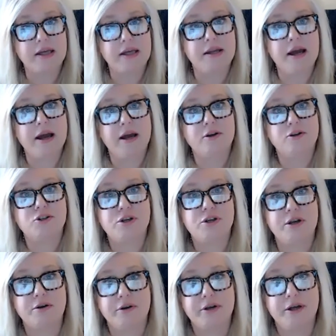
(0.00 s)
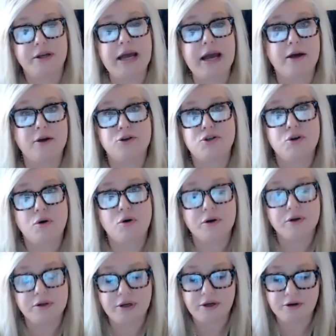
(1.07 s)
an ash area, an ash
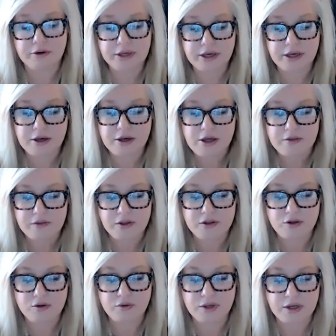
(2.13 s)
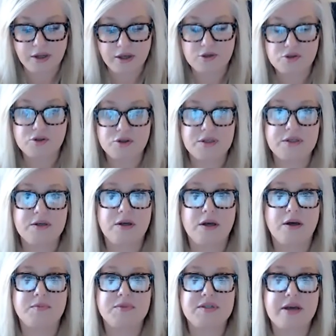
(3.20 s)
garden area that you can actually
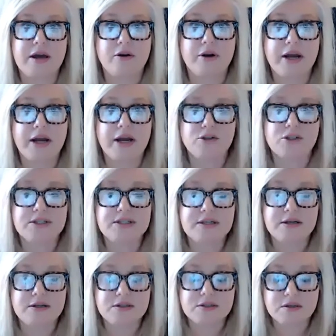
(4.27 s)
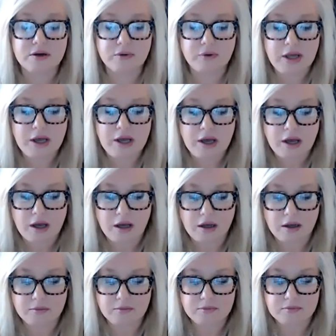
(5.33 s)
scatter ashes in. So
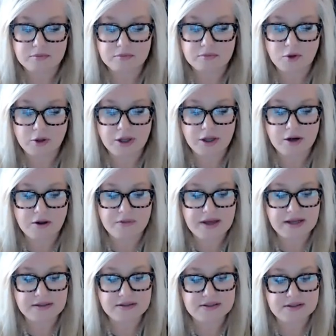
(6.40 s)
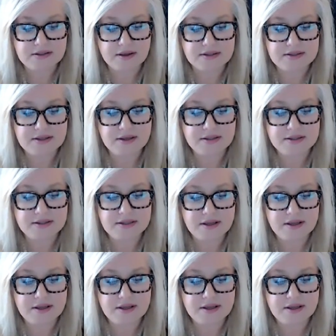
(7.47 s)
look at all that, discuss it.